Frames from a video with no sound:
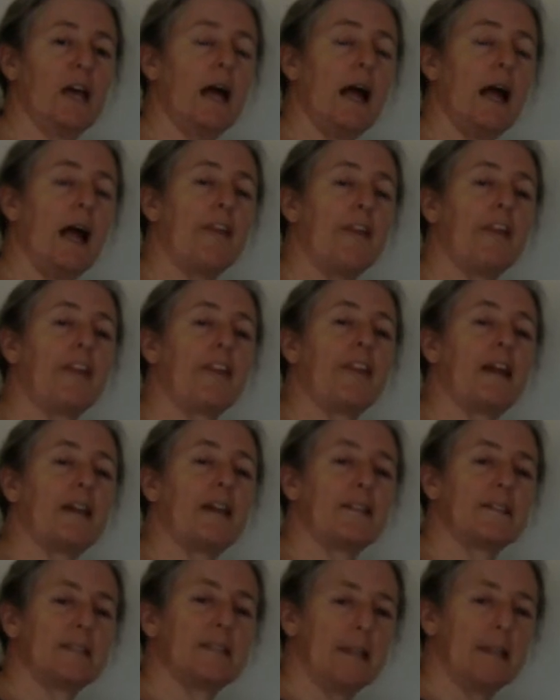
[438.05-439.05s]
and then that
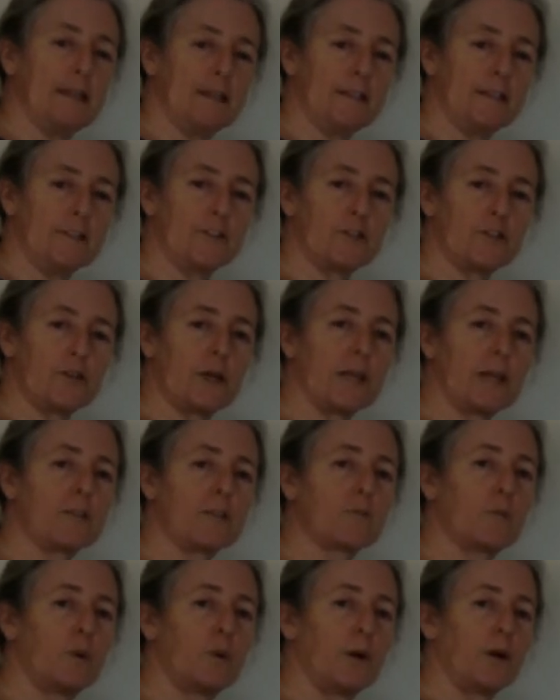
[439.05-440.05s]
sand is
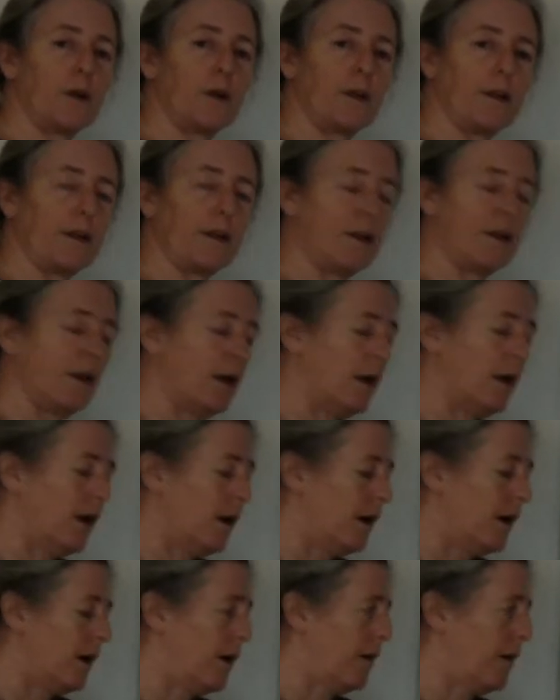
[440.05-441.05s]
transported
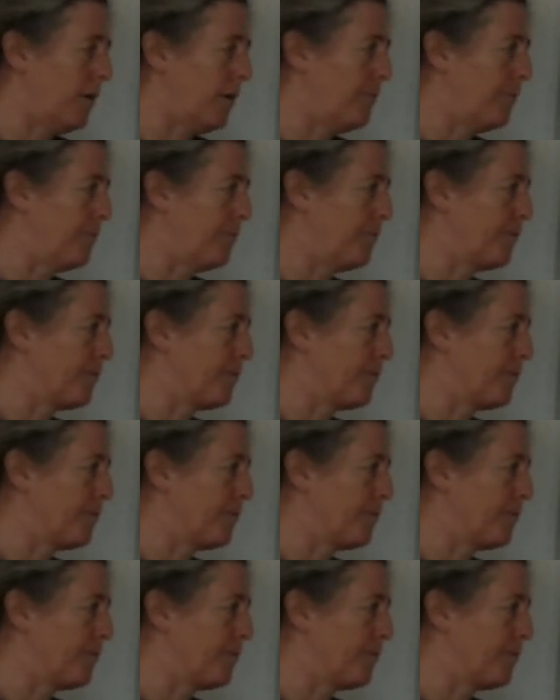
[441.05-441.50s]
um,